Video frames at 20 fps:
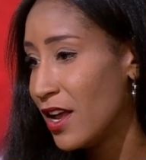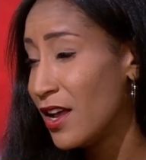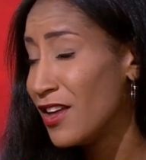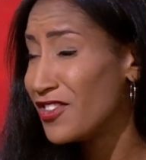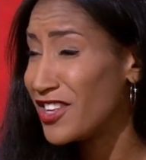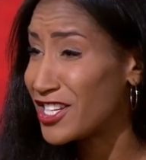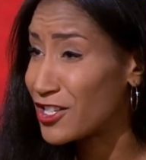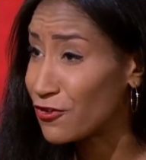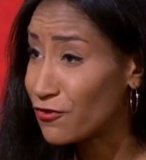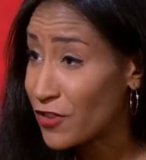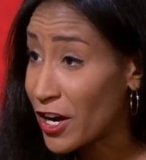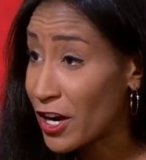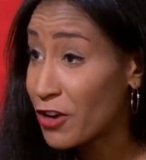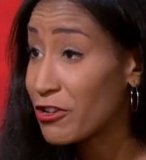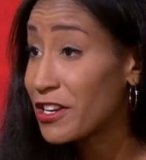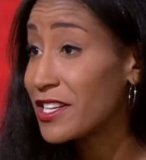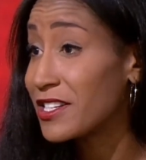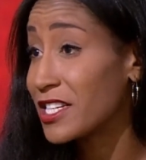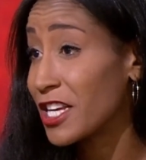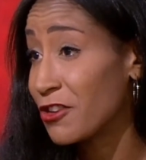this very
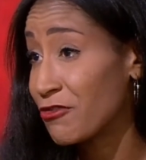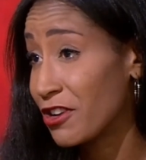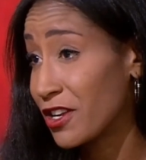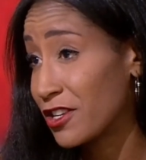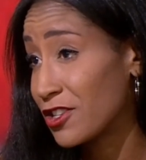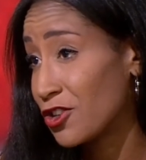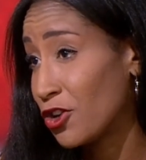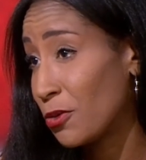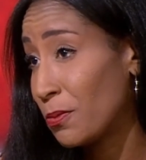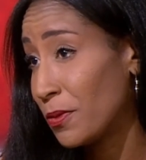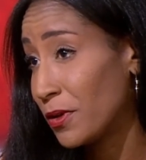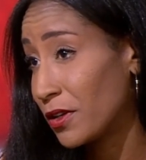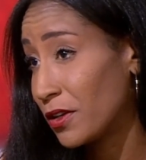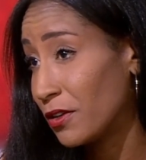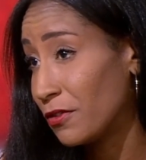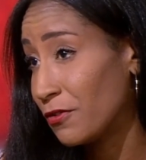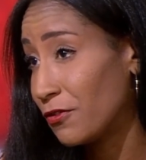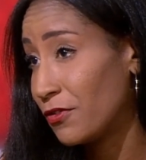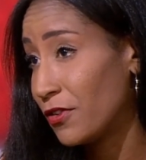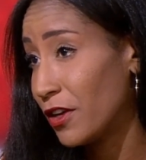serious topic
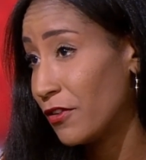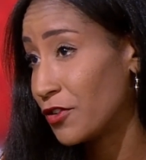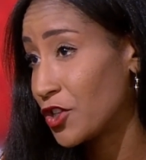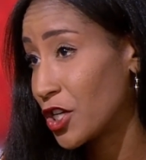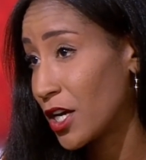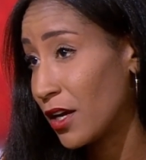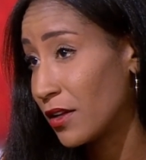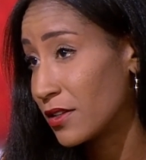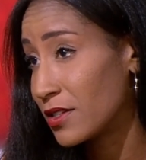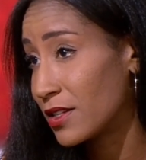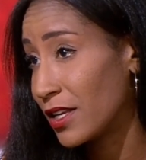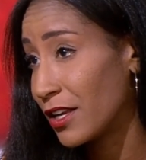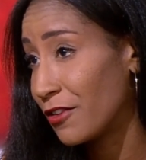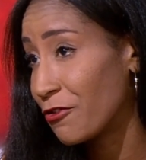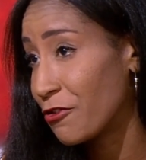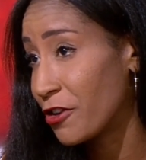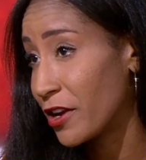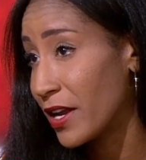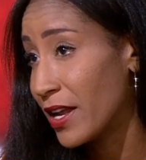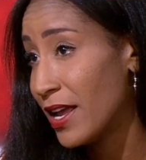of child
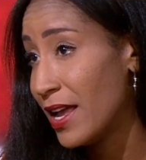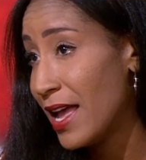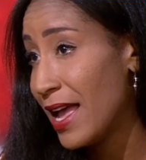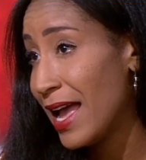slavery